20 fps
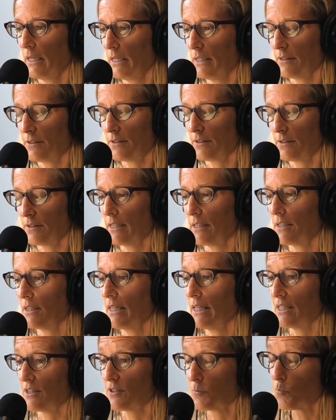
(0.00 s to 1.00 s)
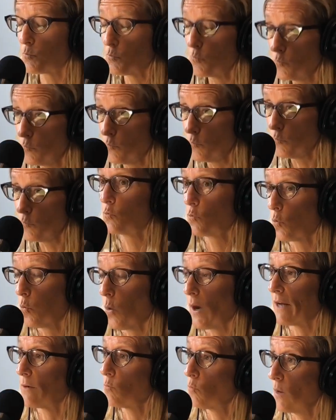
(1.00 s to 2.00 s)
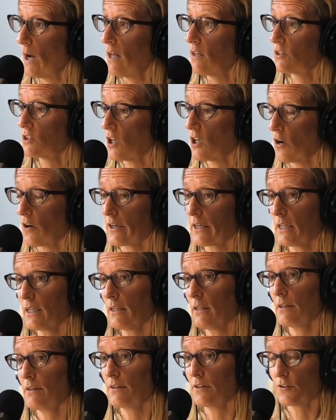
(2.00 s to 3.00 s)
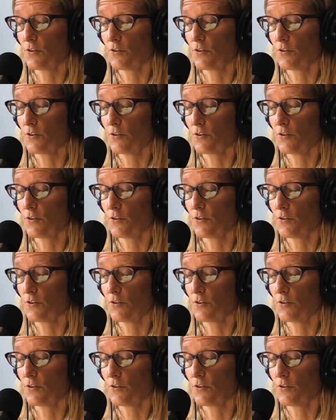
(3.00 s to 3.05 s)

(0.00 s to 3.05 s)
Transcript: it's quite well targeted.